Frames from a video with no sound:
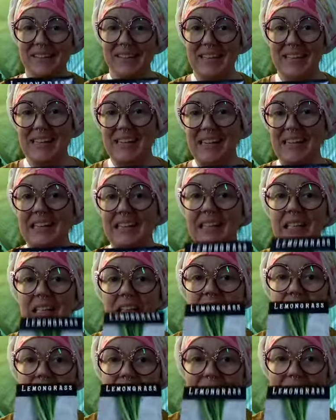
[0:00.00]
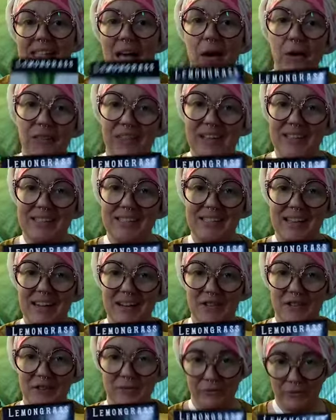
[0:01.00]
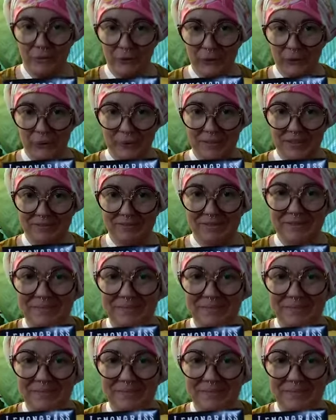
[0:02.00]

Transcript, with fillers: the Southeast Asian food.